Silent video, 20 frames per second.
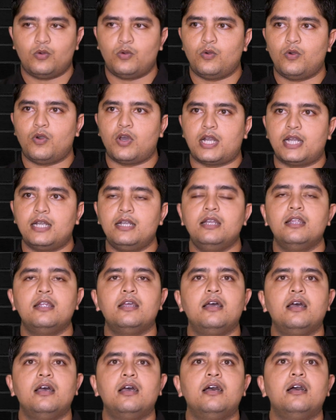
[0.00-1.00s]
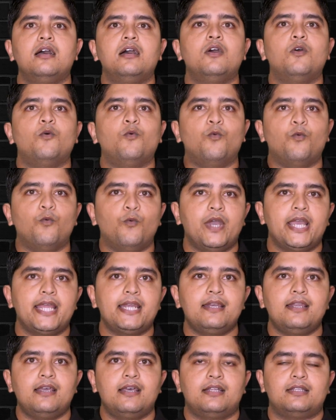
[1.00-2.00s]
or
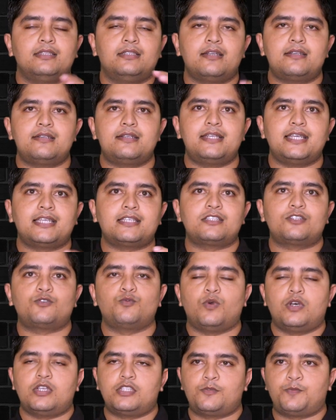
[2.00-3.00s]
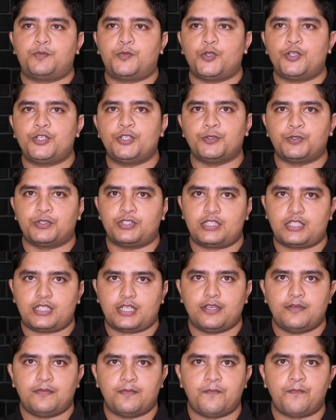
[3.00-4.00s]
when the text was produced.